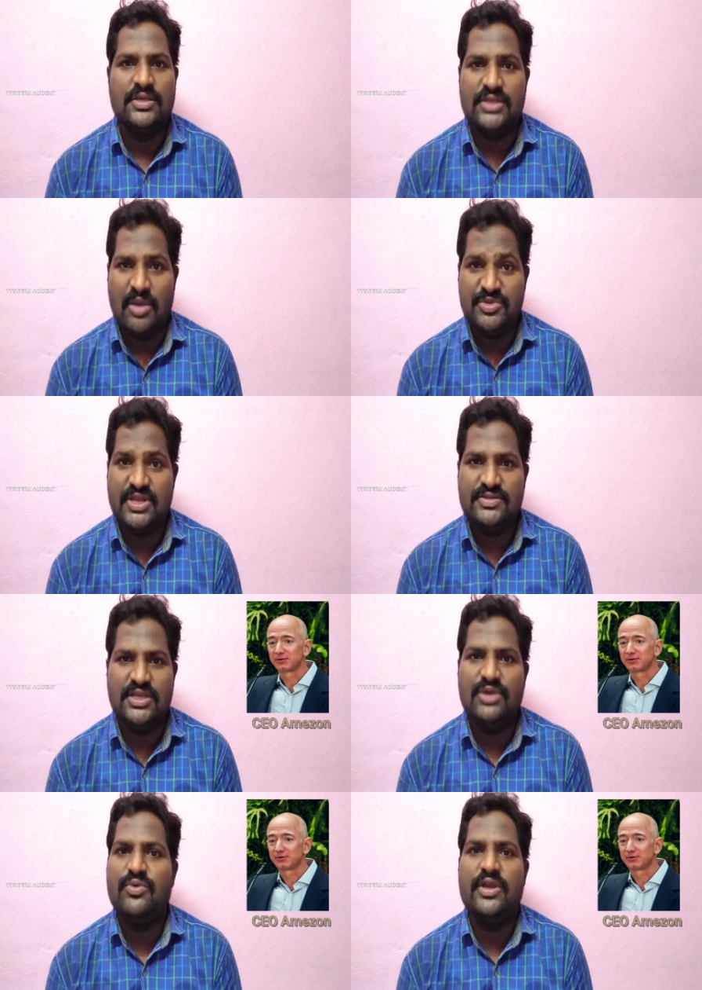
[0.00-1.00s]
the Amazon
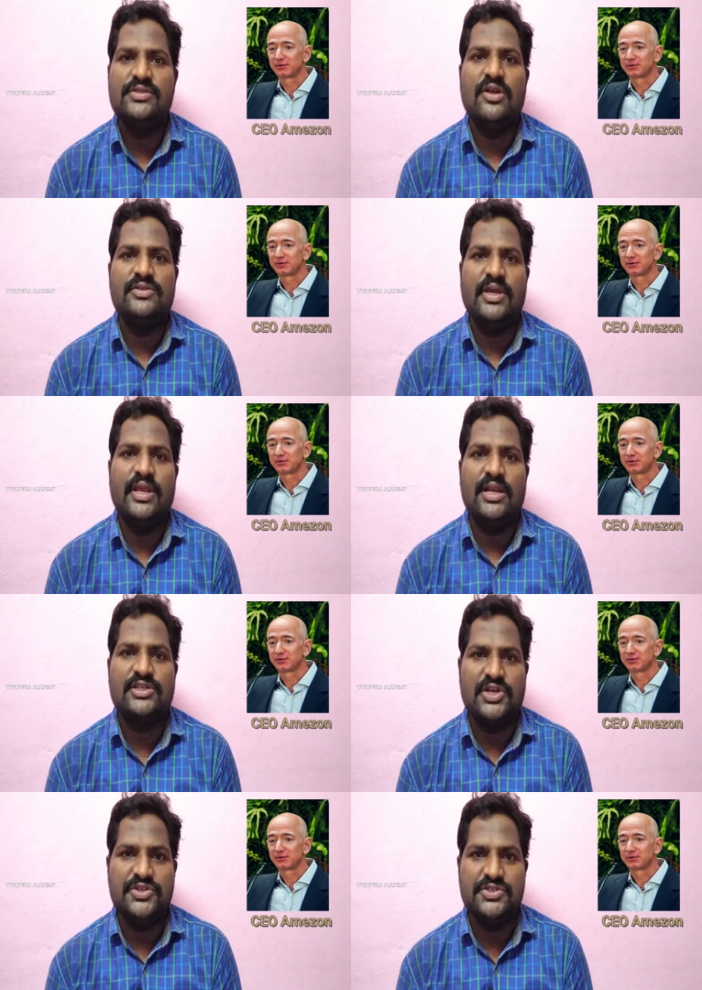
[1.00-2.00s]
C E O is also an
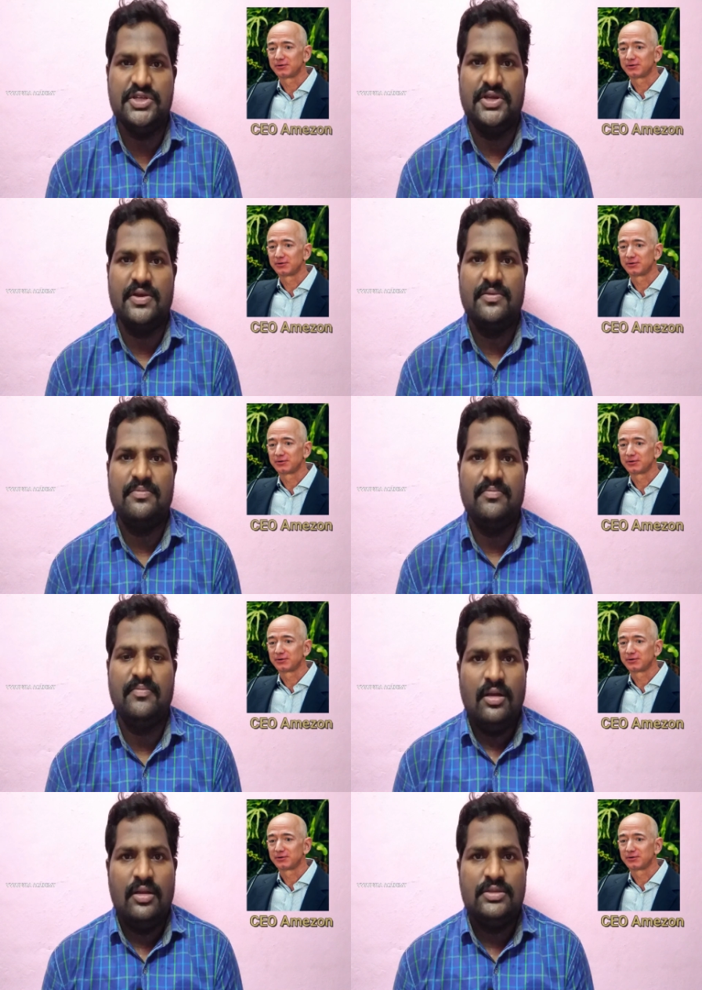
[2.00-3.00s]
electrical
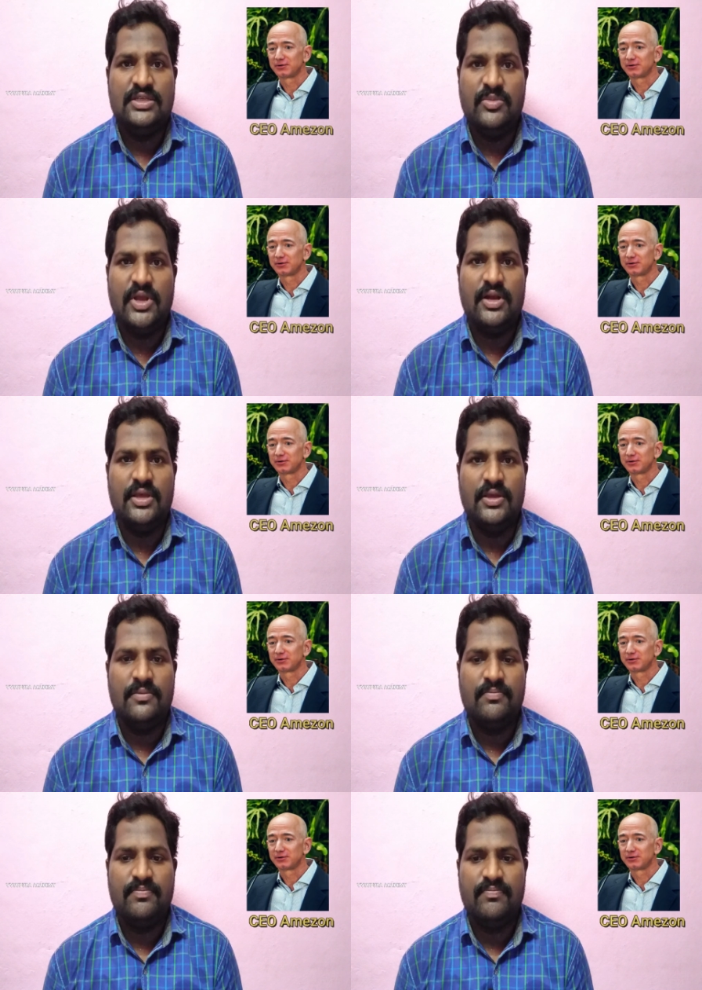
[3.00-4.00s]
engineer.
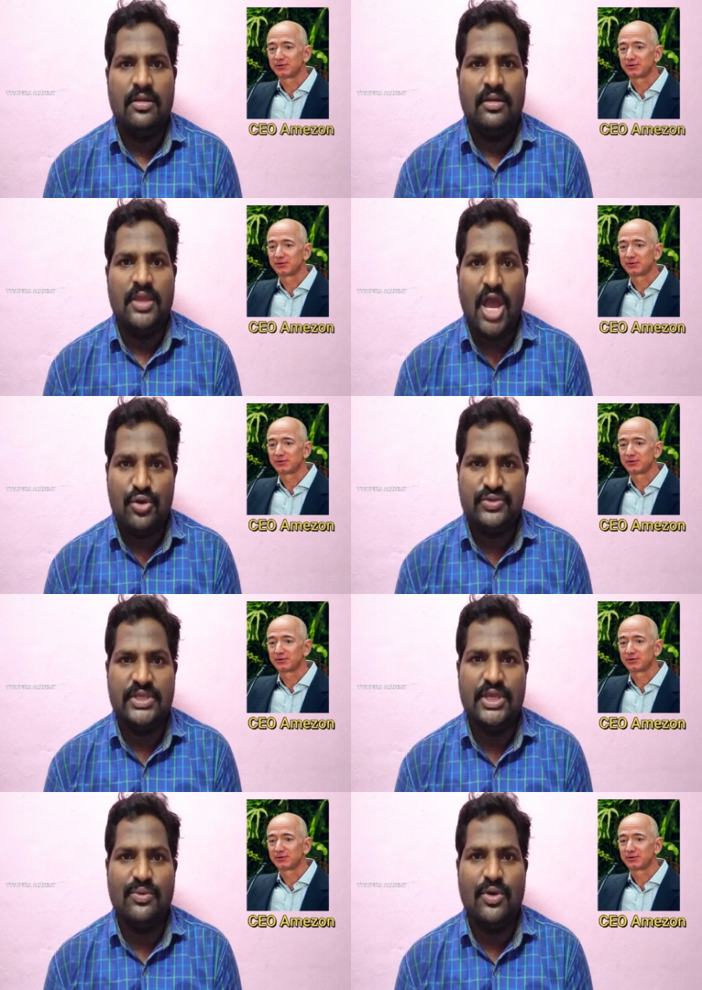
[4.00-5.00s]
Similarly, Yahoo C E